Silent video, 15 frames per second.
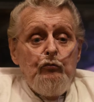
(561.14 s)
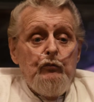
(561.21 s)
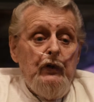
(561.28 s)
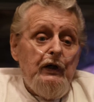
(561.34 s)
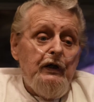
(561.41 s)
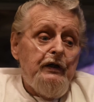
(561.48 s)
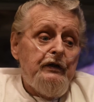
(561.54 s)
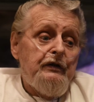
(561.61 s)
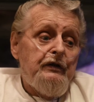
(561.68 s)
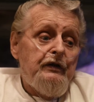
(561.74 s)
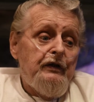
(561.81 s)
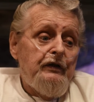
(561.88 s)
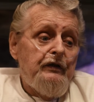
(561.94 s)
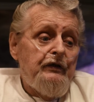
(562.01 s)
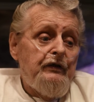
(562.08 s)
But
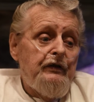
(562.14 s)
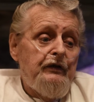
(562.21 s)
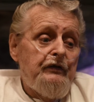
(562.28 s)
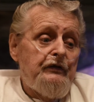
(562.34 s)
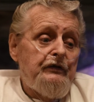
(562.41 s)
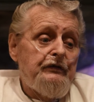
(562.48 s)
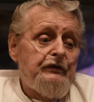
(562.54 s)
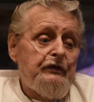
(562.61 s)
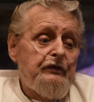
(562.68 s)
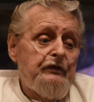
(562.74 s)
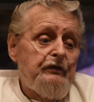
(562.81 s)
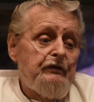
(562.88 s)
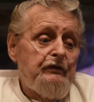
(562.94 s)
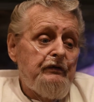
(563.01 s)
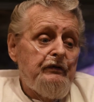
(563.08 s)
then there's
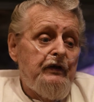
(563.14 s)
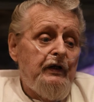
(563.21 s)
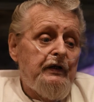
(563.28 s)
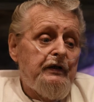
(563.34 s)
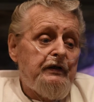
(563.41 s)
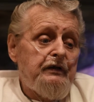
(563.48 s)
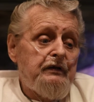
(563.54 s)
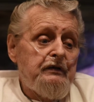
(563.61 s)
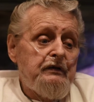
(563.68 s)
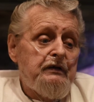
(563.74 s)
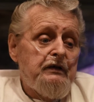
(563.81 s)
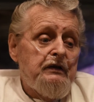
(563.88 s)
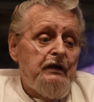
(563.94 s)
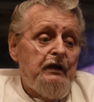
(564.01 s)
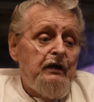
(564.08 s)
like
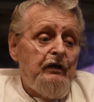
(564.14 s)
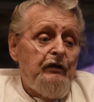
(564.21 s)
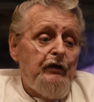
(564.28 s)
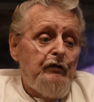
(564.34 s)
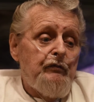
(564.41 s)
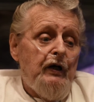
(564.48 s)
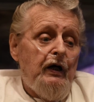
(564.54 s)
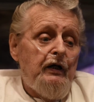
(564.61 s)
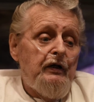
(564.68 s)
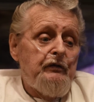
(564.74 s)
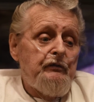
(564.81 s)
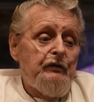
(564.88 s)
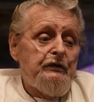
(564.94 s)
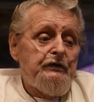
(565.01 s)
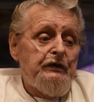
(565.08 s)
them hard
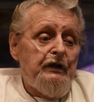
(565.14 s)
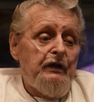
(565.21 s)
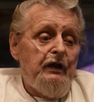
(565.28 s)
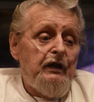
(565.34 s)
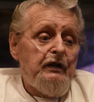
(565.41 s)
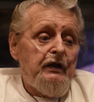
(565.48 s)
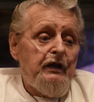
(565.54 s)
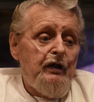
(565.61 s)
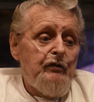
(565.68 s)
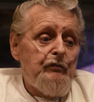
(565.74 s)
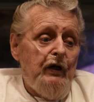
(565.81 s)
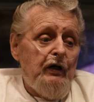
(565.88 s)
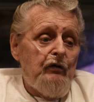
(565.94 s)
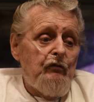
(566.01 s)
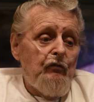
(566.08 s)
ones that Huck came
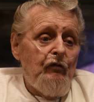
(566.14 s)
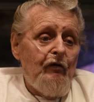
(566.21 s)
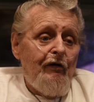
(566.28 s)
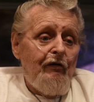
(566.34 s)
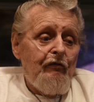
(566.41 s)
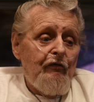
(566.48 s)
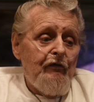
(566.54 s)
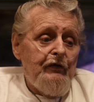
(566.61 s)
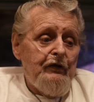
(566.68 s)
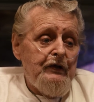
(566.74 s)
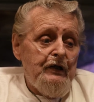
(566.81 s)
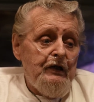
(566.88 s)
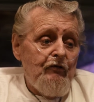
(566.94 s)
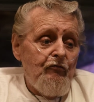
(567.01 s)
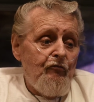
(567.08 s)
out with,
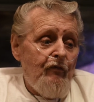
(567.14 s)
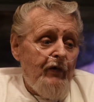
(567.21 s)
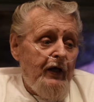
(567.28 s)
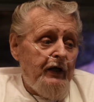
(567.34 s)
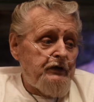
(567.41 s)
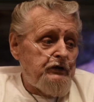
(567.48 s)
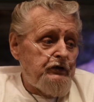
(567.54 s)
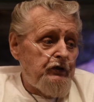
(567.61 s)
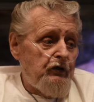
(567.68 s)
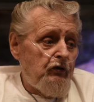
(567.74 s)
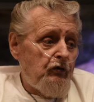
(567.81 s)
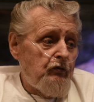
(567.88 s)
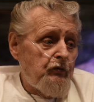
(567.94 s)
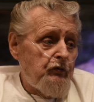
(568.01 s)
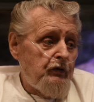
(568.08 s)
and Fat
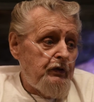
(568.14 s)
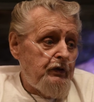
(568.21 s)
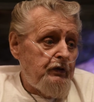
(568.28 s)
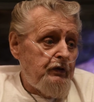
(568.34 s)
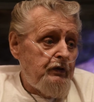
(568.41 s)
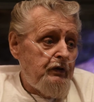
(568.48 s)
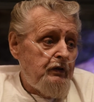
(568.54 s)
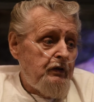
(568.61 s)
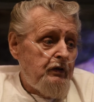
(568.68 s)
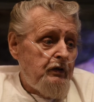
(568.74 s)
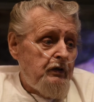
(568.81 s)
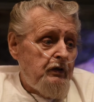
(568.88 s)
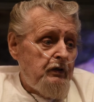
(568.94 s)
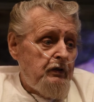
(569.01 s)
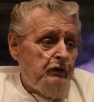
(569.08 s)
Joe
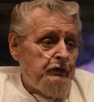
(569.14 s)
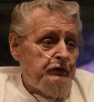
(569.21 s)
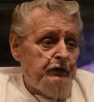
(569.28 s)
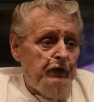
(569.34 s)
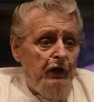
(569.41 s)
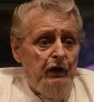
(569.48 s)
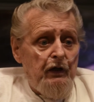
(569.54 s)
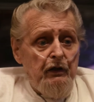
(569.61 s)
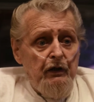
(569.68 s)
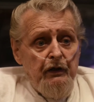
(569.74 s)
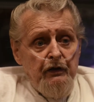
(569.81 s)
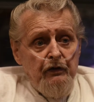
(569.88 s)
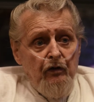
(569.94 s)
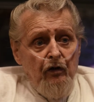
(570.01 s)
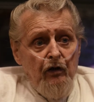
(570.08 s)
and Charlie
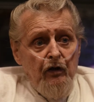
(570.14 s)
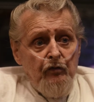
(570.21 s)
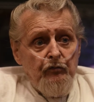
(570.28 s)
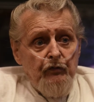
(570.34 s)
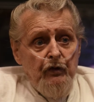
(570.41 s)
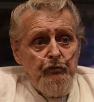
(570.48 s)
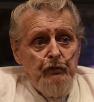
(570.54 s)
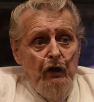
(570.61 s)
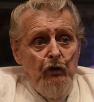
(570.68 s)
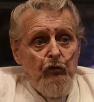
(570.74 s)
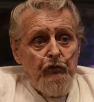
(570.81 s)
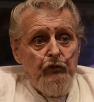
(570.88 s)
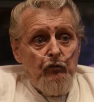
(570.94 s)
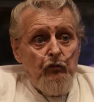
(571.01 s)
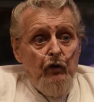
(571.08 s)
and all of them come out
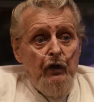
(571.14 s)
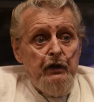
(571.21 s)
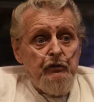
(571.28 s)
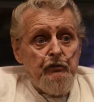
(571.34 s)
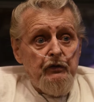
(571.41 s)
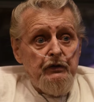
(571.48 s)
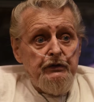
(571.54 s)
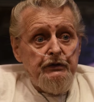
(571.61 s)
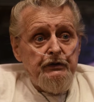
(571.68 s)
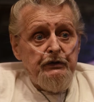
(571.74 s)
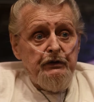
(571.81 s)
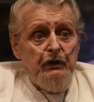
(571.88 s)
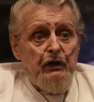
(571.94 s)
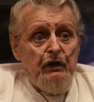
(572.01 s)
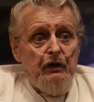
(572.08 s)
with the white ones,
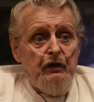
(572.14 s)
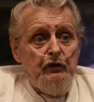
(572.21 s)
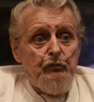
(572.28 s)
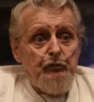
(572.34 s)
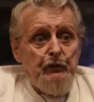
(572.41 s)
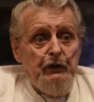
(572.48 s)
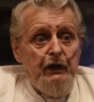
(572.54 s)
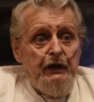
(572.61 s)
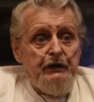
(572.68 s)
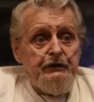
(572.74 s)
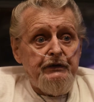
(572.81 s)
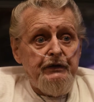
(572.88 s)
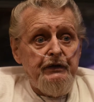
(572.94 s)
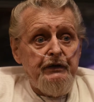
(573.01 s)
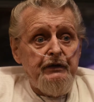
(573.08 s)
the harder plastic.